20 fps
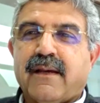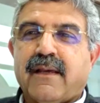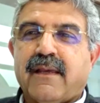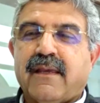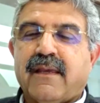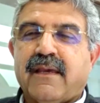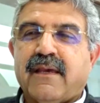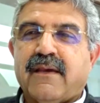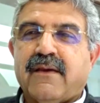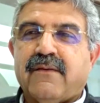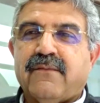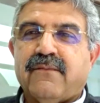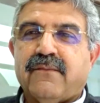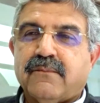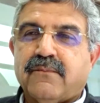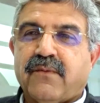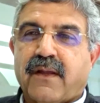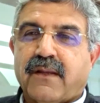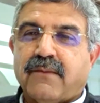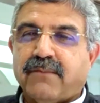
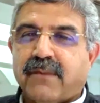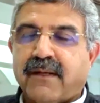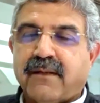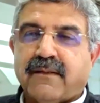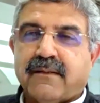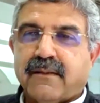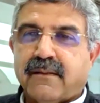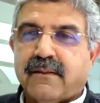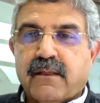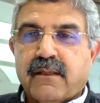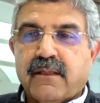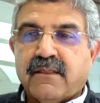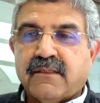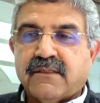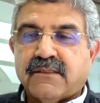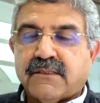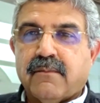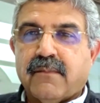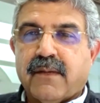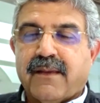have one mentor.
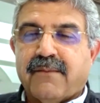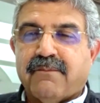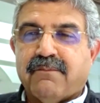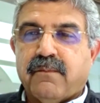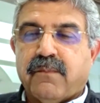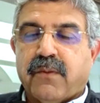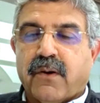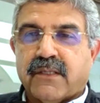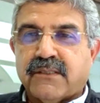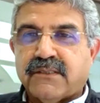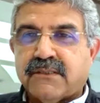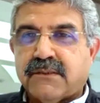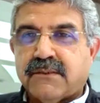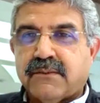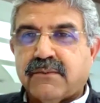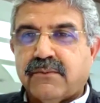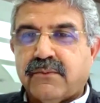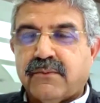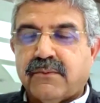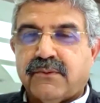He's my boss
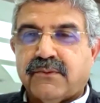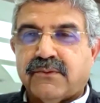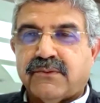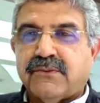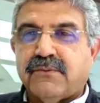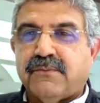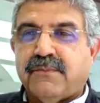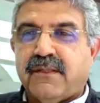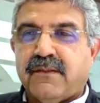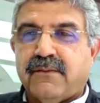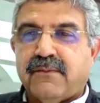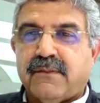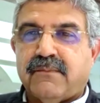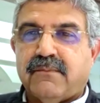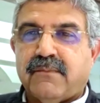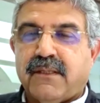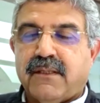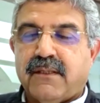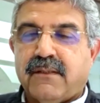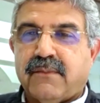who used to be with
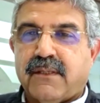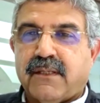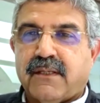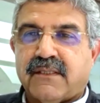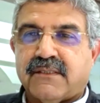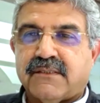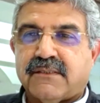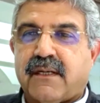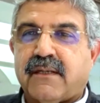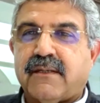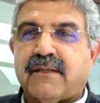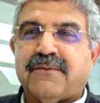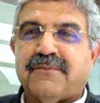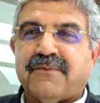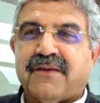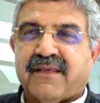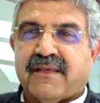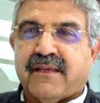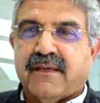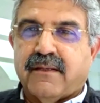me when I started
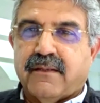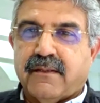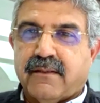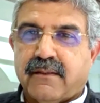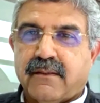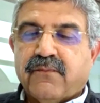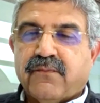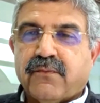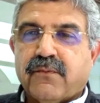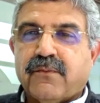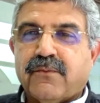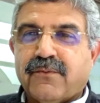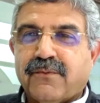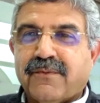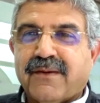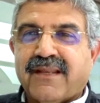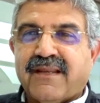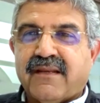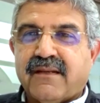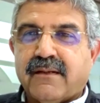my career, from
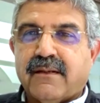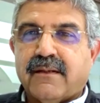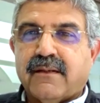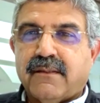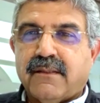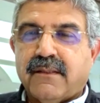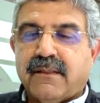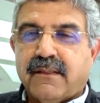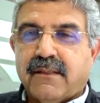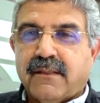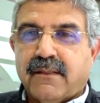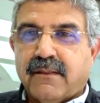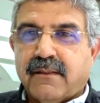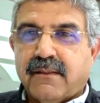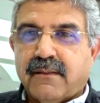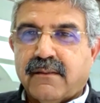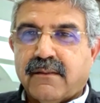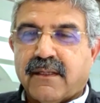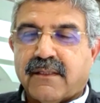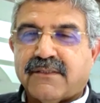whom I learned the
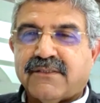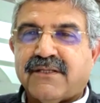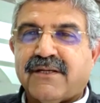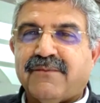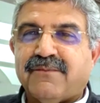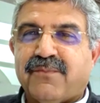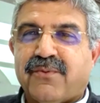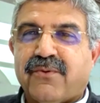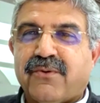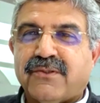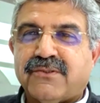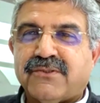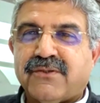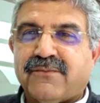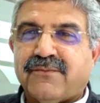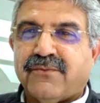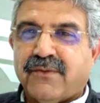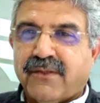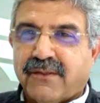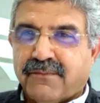nuts and bolts
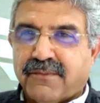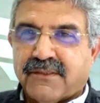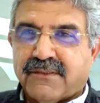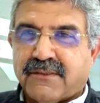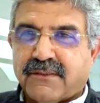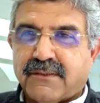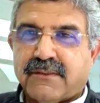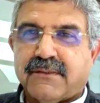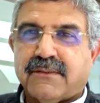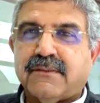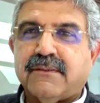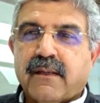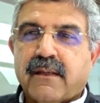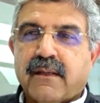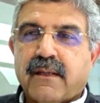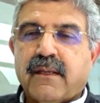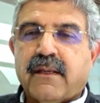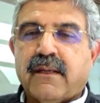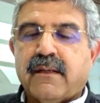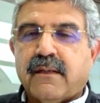of doing business.
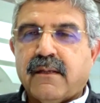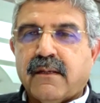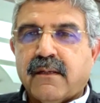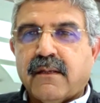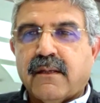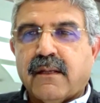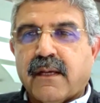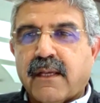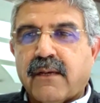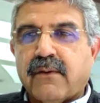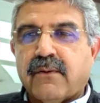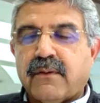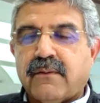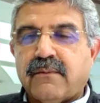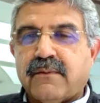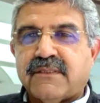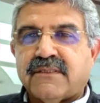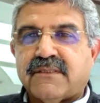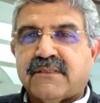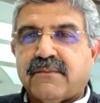And I
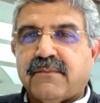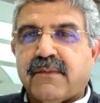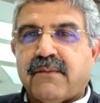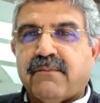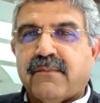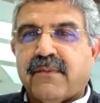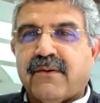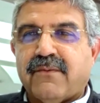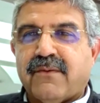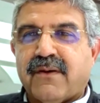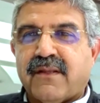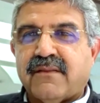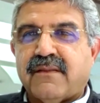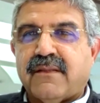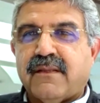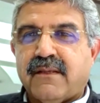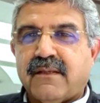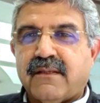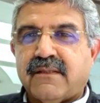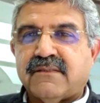always remember one
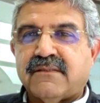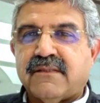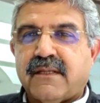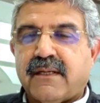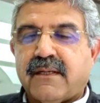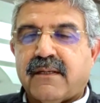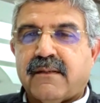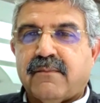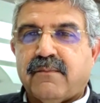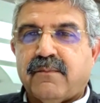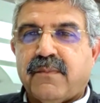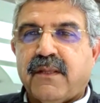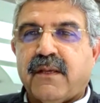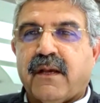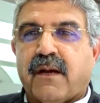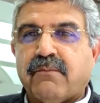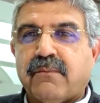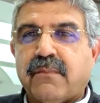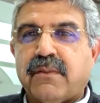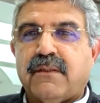thing is that be
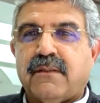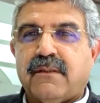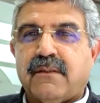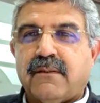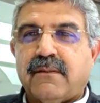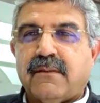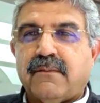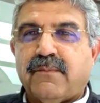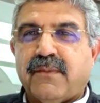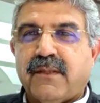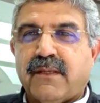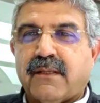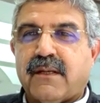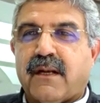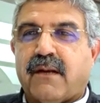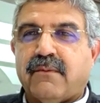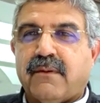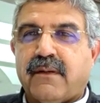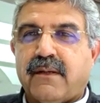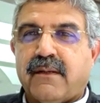humble, be
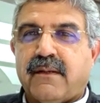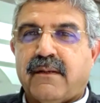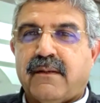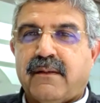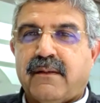grounded,